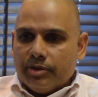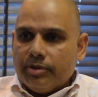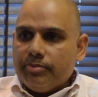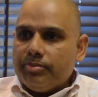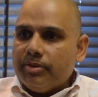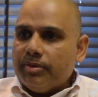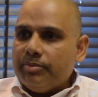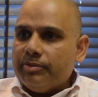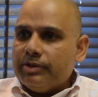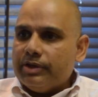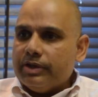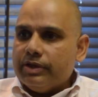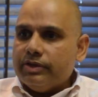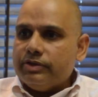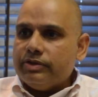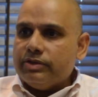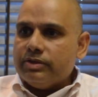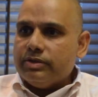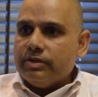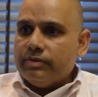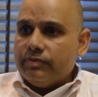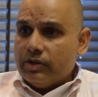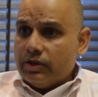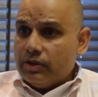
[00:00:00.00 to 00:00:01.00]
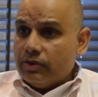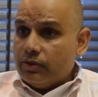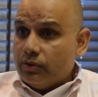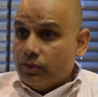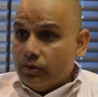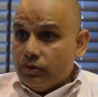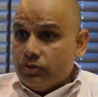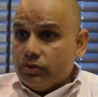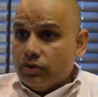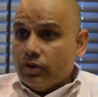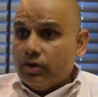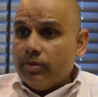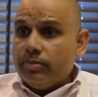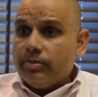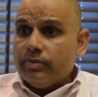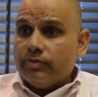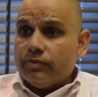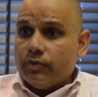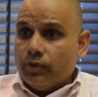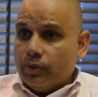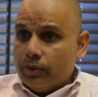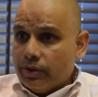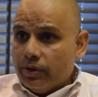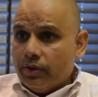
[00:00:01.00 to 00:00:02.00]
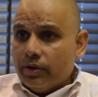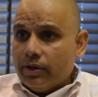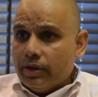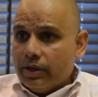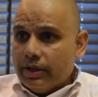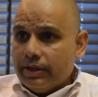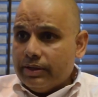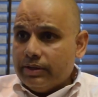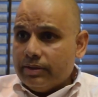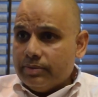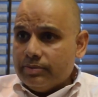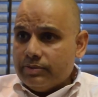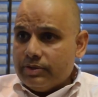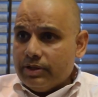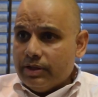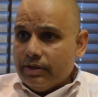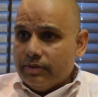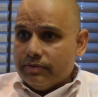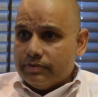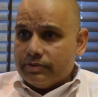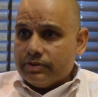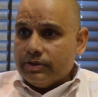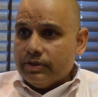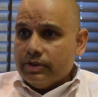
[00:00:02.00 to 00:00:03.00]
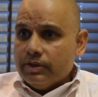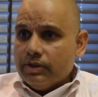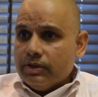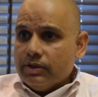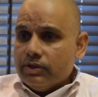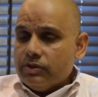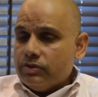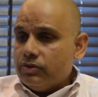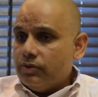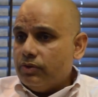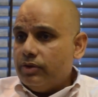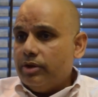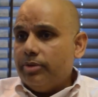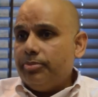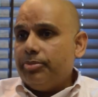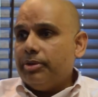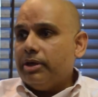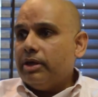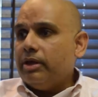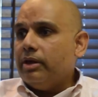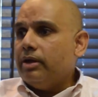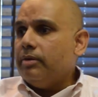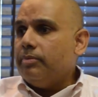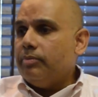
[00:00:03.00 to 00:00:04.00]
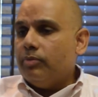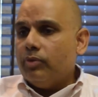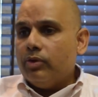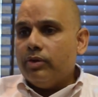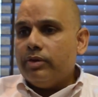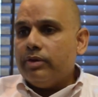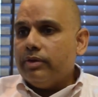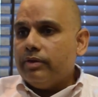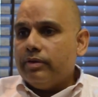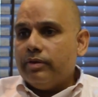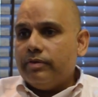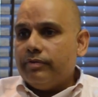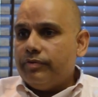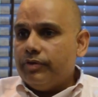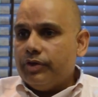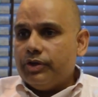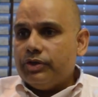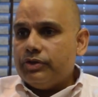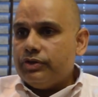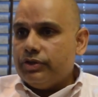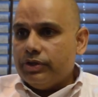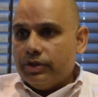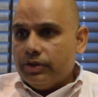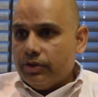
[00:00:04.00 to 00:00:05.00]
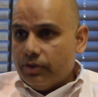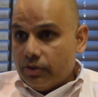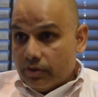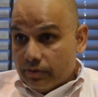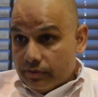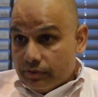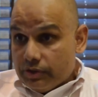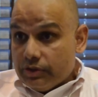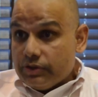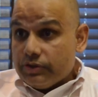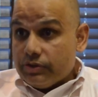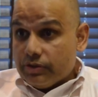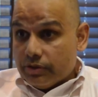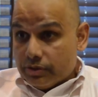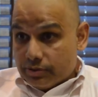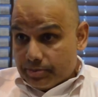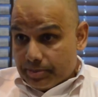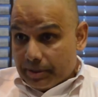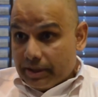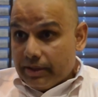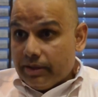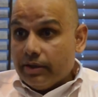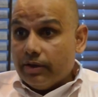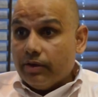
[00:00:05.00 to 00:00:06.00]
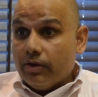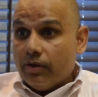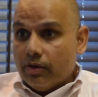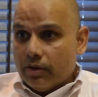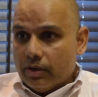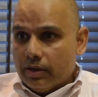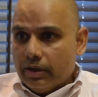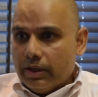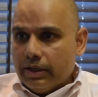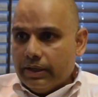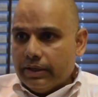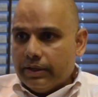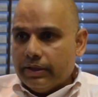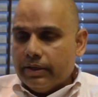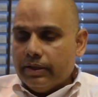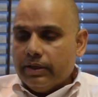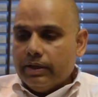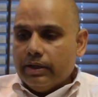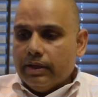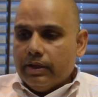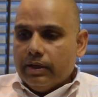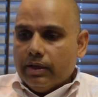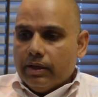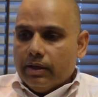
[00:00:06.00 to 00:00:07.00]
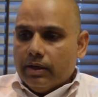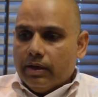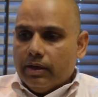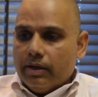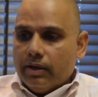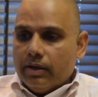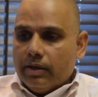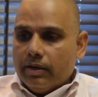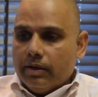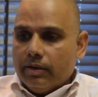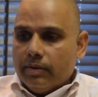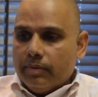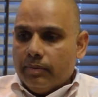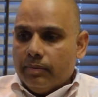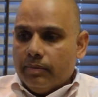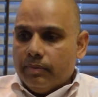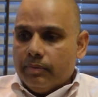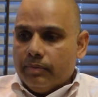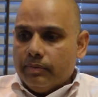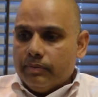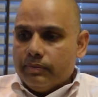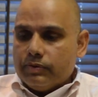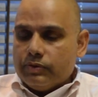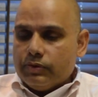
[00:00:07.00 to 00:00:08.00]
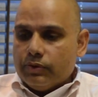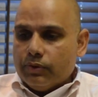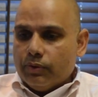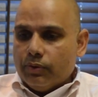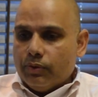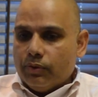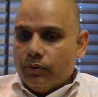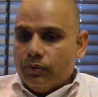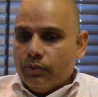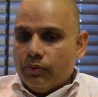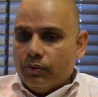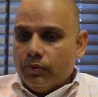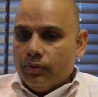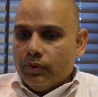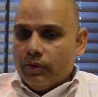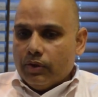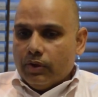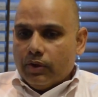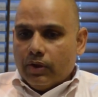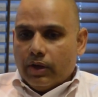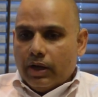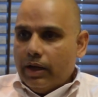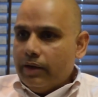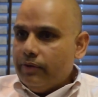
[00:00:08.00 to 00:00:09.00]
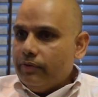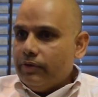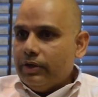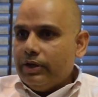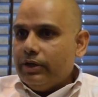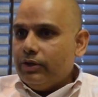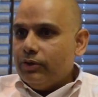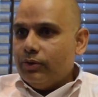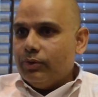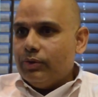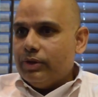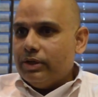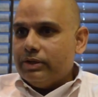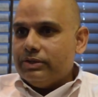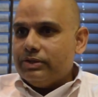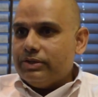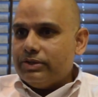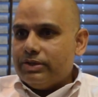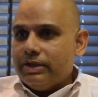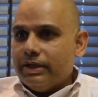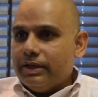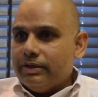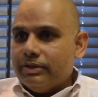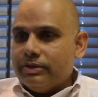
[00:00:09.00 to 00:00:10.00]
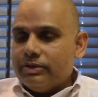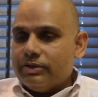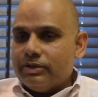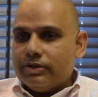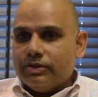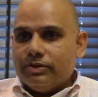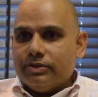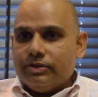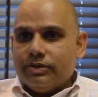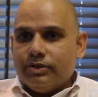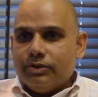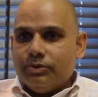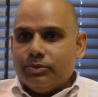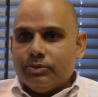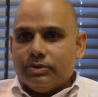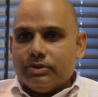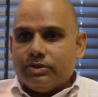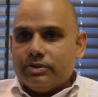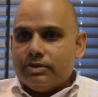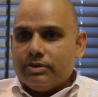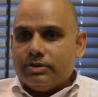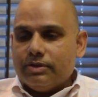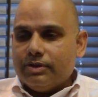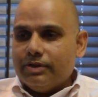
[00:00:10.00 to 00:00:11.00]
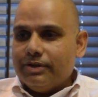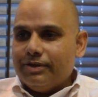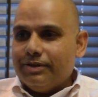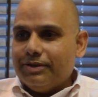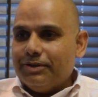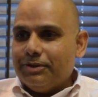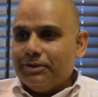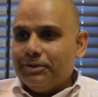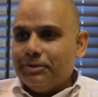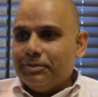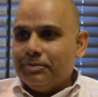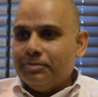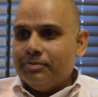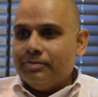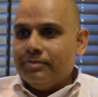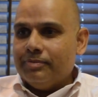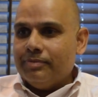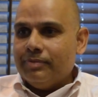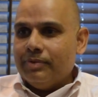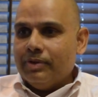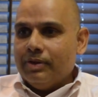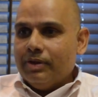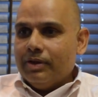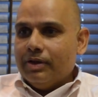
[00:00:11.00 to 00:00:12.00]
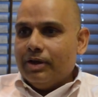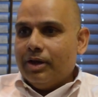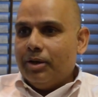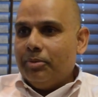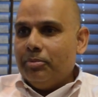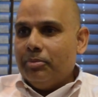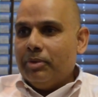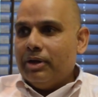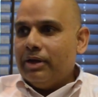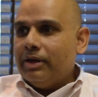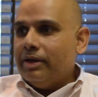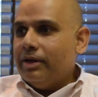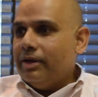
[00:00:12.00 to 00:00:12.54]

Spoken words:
print publications have done a good job of going online themselves. So they're picking up more than their fair share of digital spending online. So I really don't understand this continuous aisa